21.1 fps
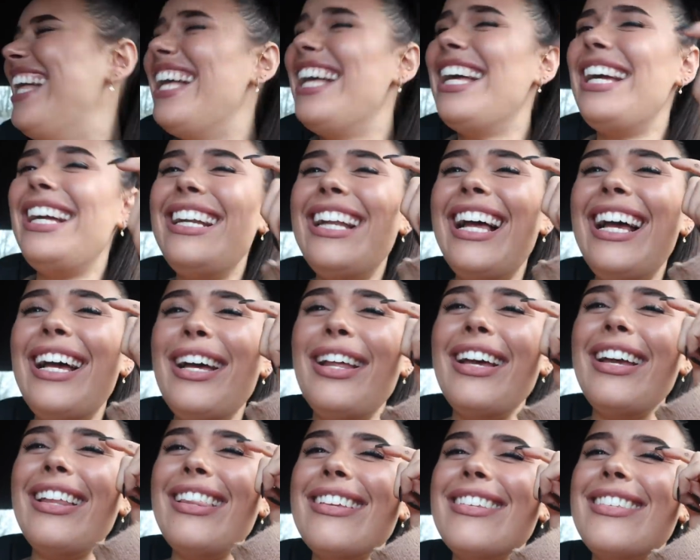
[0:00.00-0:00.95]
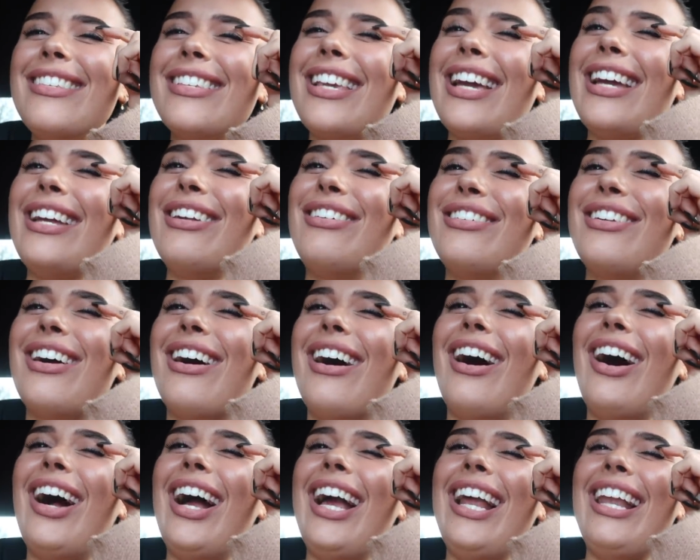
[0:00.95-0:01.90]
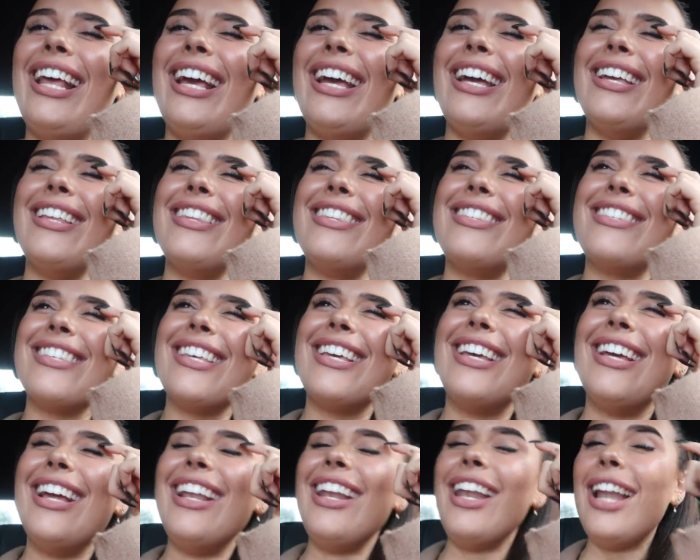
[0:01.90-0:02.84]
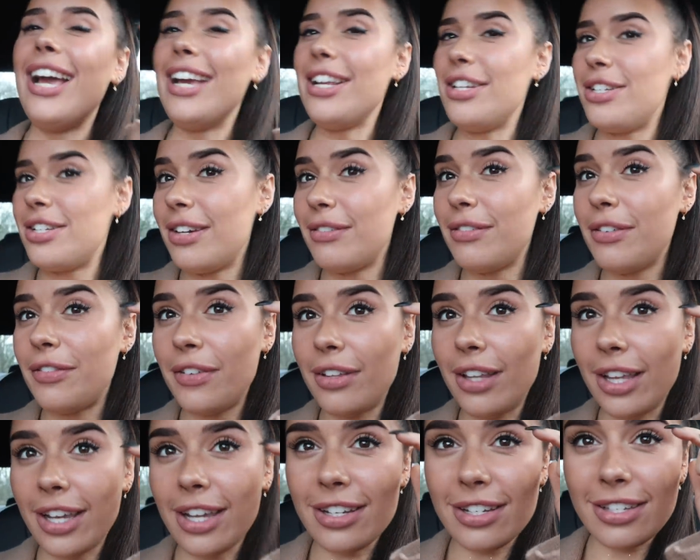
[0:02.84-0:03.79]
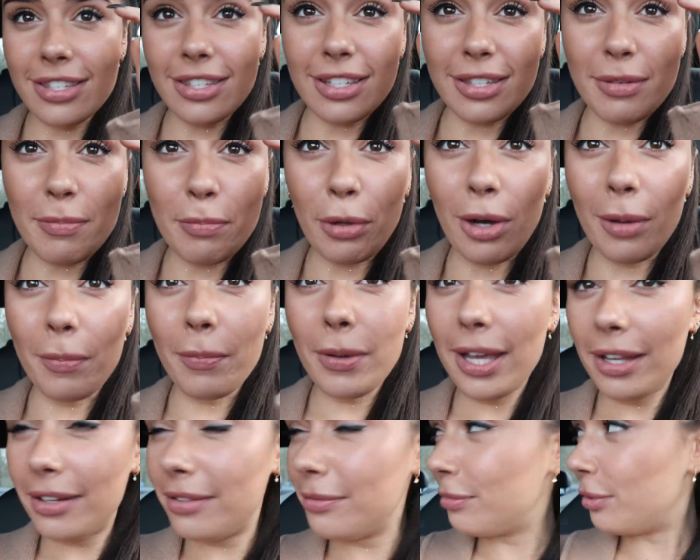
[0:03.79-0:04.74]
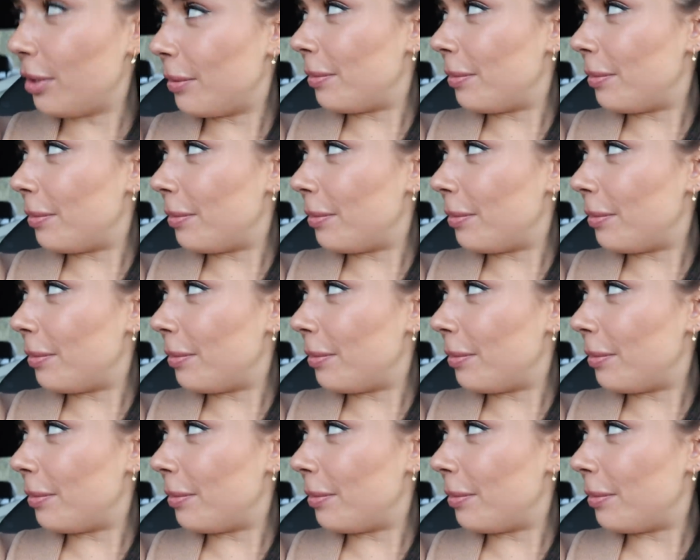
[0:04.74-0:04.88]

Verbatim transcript: the Yeah, like the skin on your eyelids. Like, do you ever feel like it just doesn't pop in